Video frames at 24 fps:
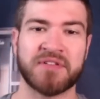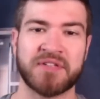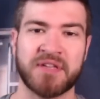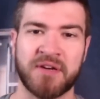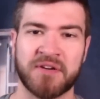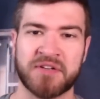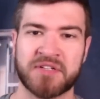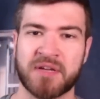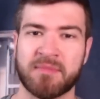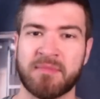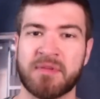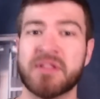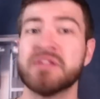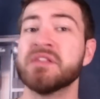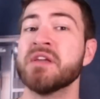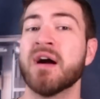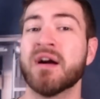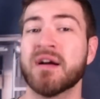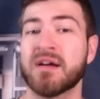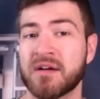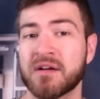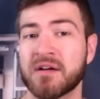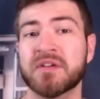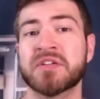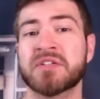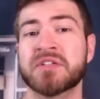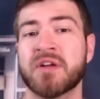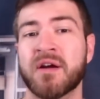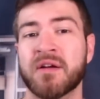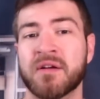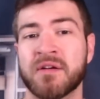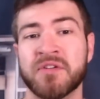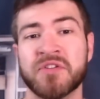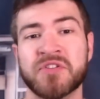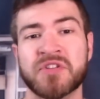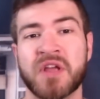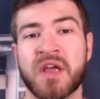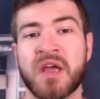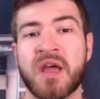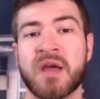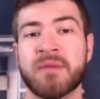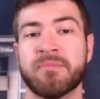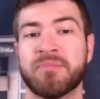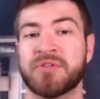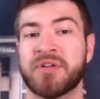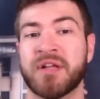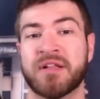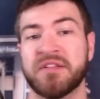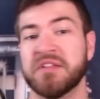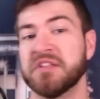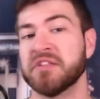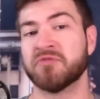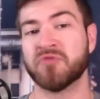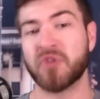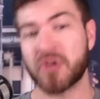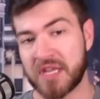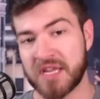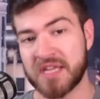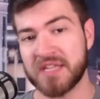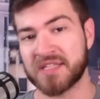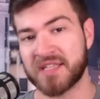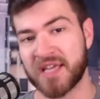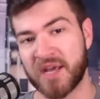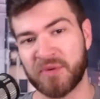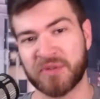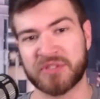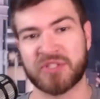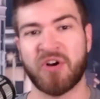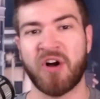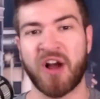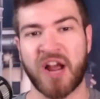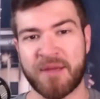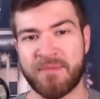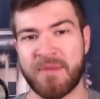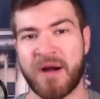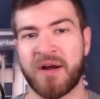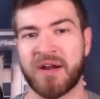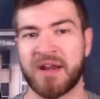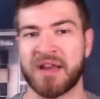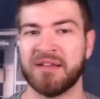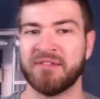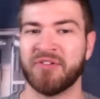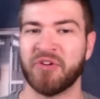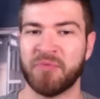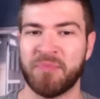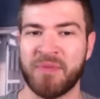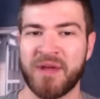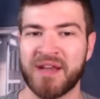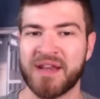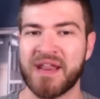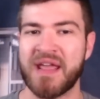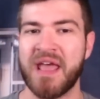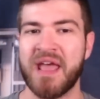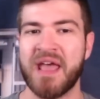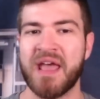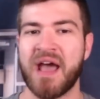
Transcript: You know, some of the younger starters, particularly the rookies that we'll talk about in a little bit,